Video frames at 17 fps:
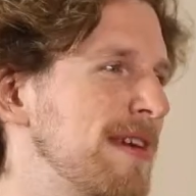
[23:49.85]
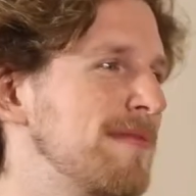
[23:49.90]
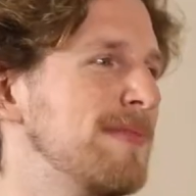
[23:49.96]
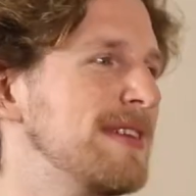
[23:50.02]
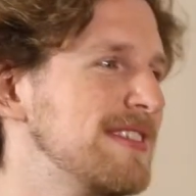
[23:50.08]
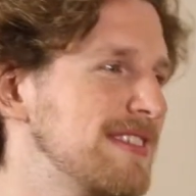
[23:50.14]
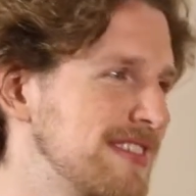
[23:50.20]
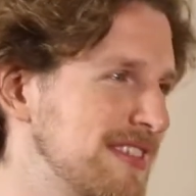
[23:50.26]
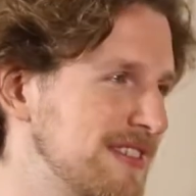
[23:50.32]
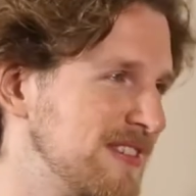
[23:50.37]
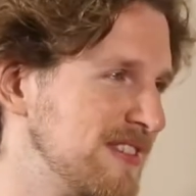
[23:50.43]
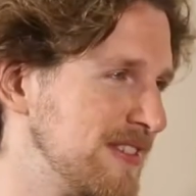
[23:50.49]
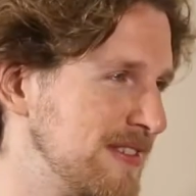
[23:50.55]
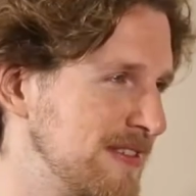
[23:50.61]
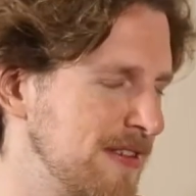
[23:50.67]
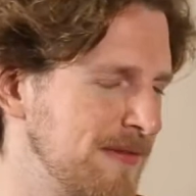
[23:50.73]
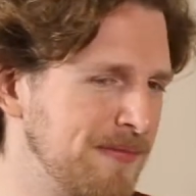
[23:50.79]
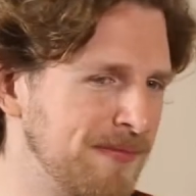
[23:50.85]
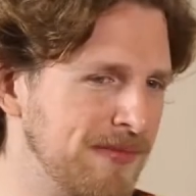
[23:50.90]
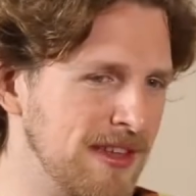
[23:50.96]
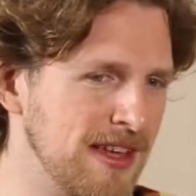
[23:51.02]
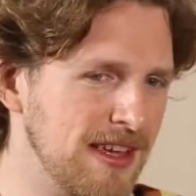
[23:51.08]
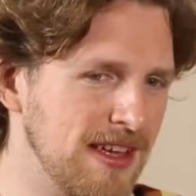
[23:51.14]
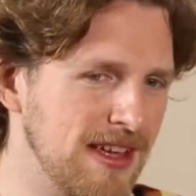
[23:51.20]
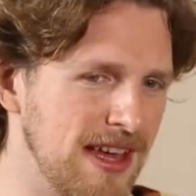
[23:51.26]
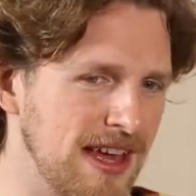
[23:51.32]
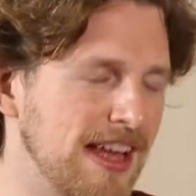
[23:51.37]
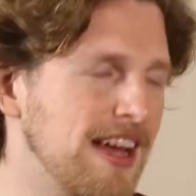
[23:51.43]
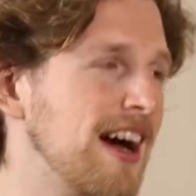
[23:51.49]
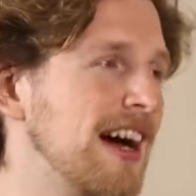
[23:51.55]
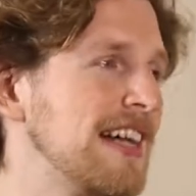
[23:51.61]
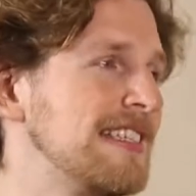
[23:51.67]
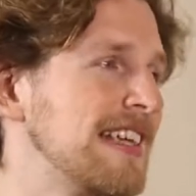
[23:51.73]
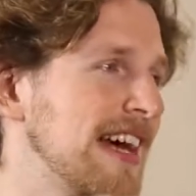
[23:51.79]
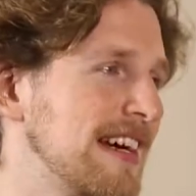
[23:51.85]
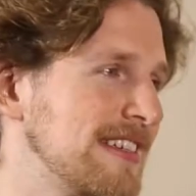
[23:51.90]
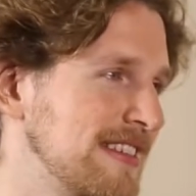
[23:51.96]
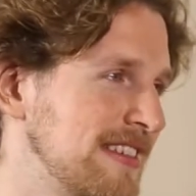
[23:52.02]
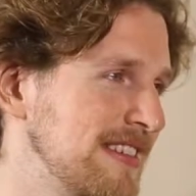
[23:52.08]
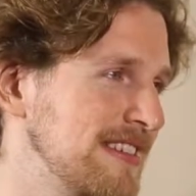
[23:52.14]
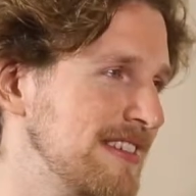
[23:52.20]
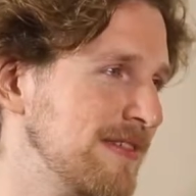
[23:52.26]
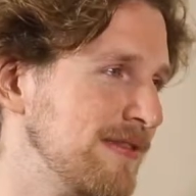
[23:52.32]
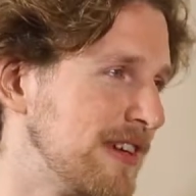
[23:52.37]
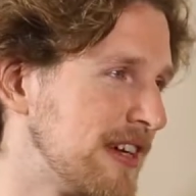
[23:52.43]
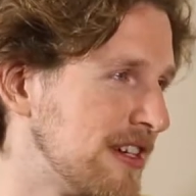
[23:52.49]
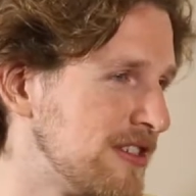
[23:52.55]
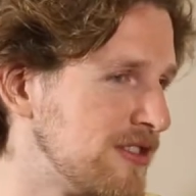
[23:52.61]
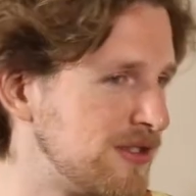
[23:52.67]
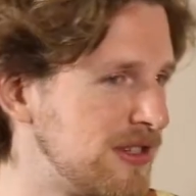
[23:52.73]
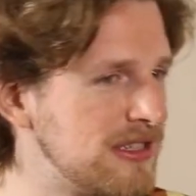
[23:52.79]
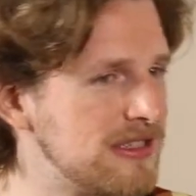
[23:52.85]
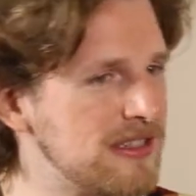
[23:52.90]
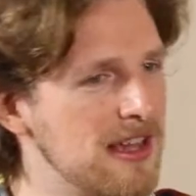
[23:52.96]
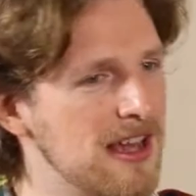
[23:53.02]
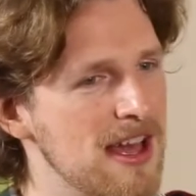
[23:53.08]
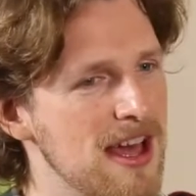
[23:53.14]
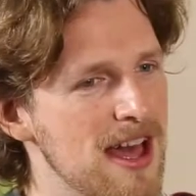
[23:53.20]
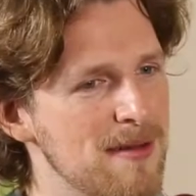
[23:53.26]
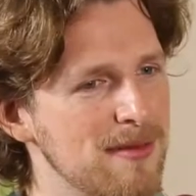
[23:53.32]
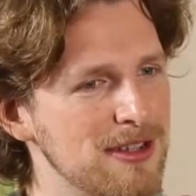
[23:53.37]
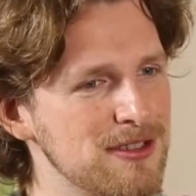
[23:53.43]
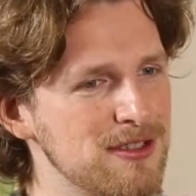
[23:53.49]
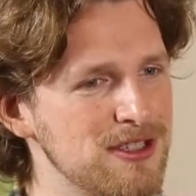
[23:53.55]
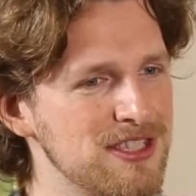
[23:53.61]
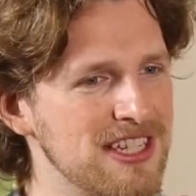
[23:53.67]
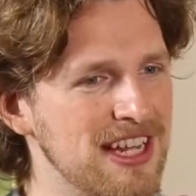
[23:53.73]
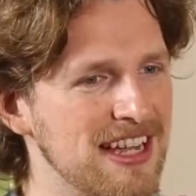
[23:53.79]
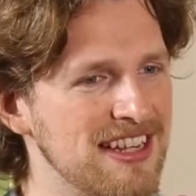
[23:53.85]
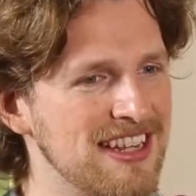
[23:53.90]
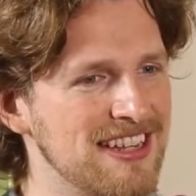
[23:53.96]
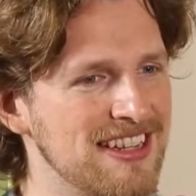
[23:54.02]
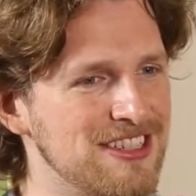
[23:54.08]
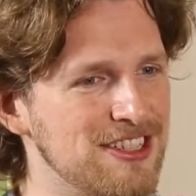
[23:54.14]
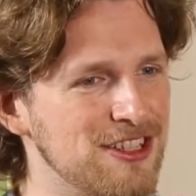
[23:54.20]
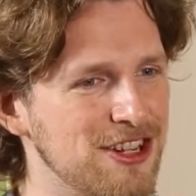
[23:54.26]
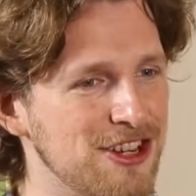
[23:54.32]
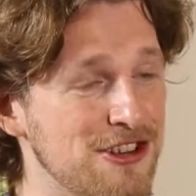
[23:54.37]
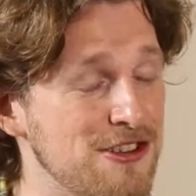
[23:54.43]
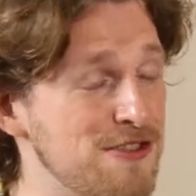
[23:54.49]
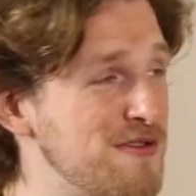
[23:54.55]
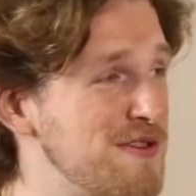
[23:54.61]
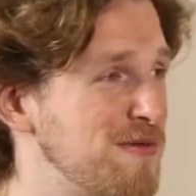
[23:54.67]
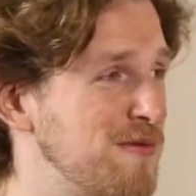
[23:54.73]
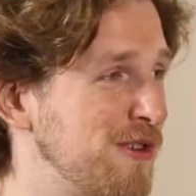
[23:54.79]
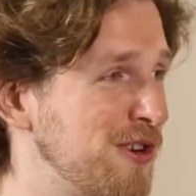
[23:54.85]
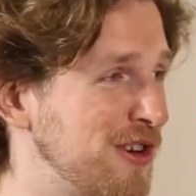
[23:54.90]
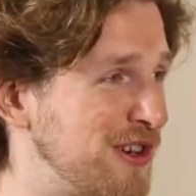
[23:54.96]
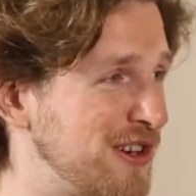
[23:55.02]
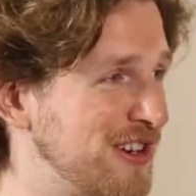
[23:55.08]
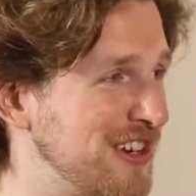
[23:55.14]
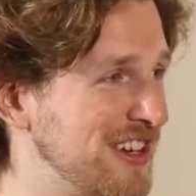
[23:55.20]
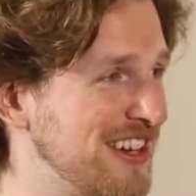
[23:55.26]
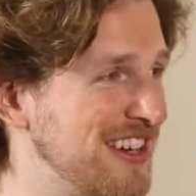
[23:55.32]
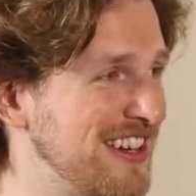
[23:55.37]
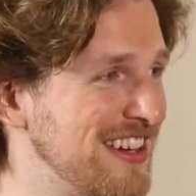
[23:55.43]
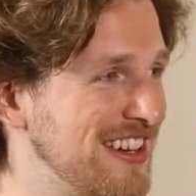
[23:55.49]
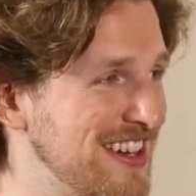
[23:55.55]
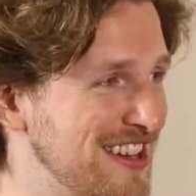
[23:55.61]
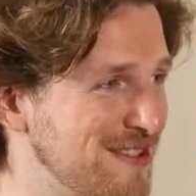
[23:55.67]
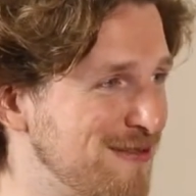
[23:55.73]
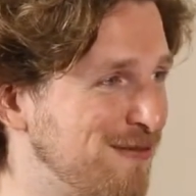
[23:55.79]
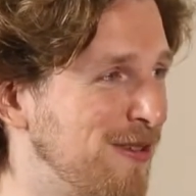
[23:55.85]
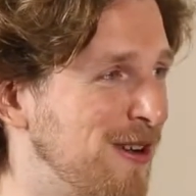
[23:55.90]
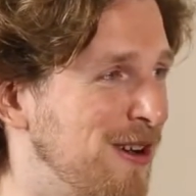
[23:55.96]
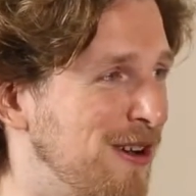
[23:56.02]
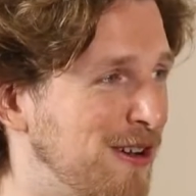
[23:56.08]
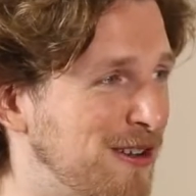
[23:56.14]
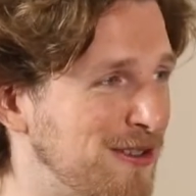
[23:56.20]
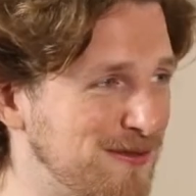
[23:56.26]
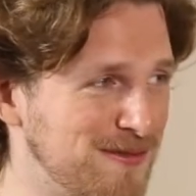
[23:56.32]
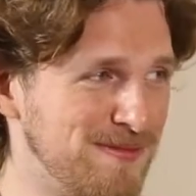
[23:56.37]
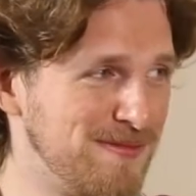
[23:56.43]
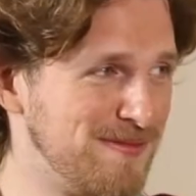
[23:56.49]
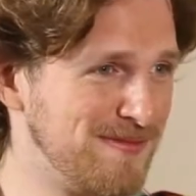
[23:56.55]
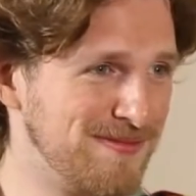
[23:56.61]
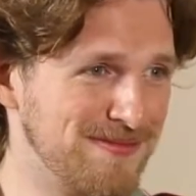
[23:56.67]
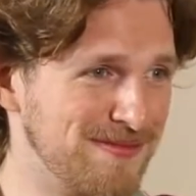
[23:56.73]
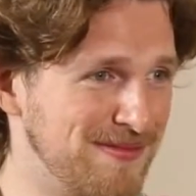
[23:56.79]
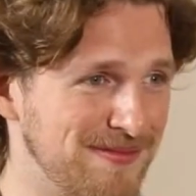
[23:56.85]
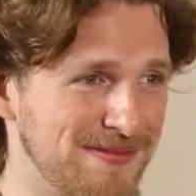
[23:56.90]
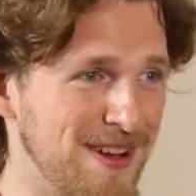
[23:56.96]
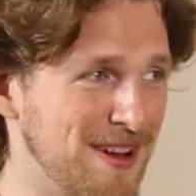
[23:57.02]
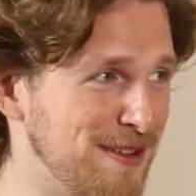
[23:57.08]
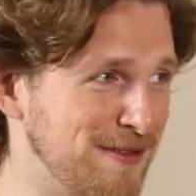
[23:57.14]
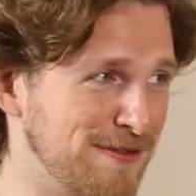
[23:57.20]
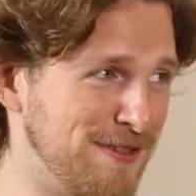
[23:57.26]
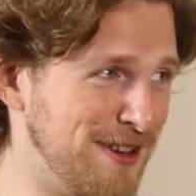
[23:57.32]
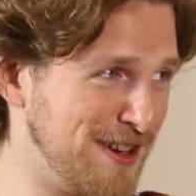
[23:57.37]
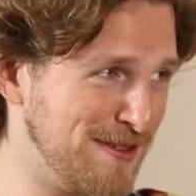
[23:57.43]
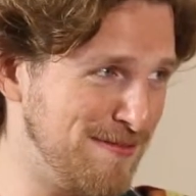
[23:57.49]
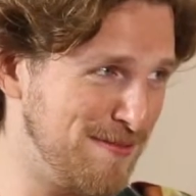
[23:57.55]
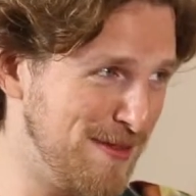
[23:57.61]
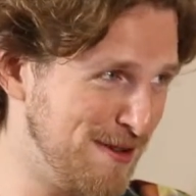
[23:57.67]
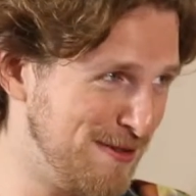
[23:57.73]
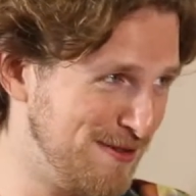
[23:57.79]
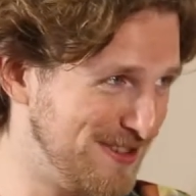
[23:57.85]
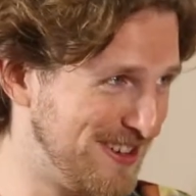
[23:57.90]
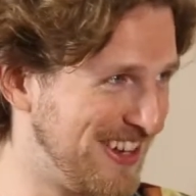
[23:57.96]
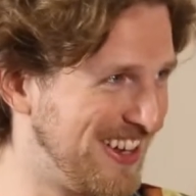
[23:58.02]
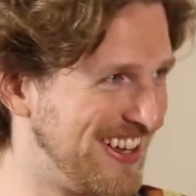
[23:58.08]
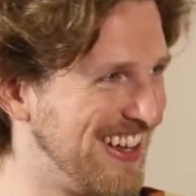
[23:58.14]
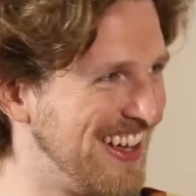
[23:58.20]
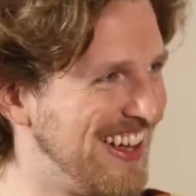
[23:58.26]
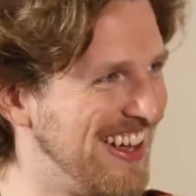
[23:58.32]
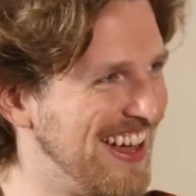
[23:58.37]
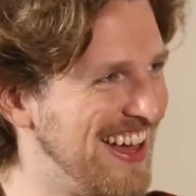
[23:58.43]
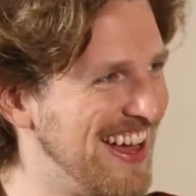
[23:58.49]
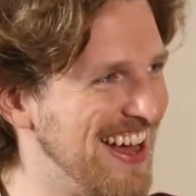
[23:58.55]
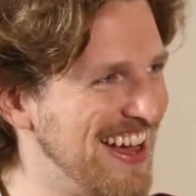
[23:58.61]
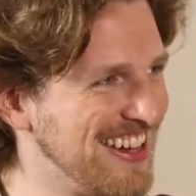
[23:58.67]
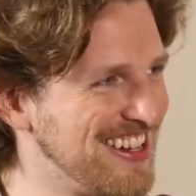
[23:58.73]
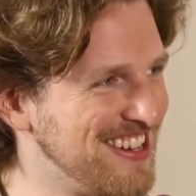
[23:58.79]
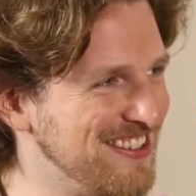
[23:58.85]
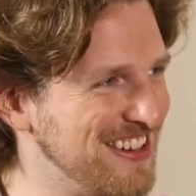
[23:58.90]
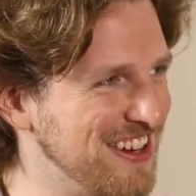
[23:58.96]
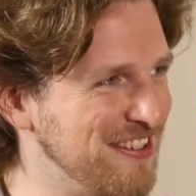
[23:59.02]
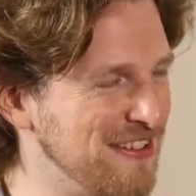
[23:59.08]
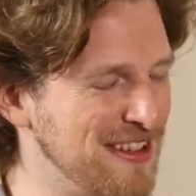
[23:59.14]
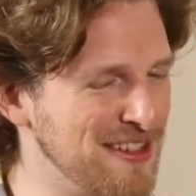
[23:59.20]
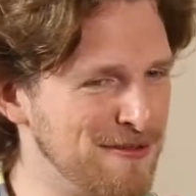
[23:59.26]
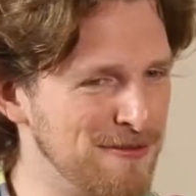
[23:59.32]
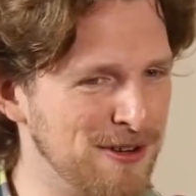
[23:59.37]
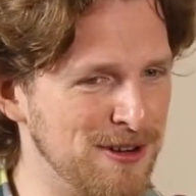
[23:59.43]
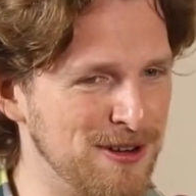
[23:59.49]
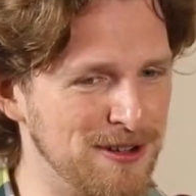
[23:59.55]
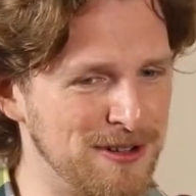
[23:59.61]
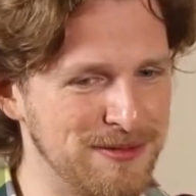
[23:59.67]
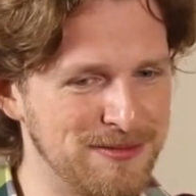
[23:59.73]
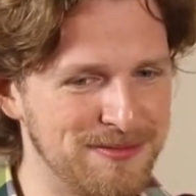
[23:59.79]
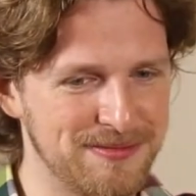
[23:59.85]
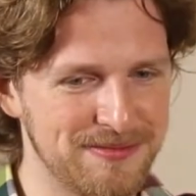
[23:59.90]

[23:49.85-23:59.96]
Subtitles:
have businesses and contacts in these different countries. But also just the idea that you can do the work while on a freaking boat going around the world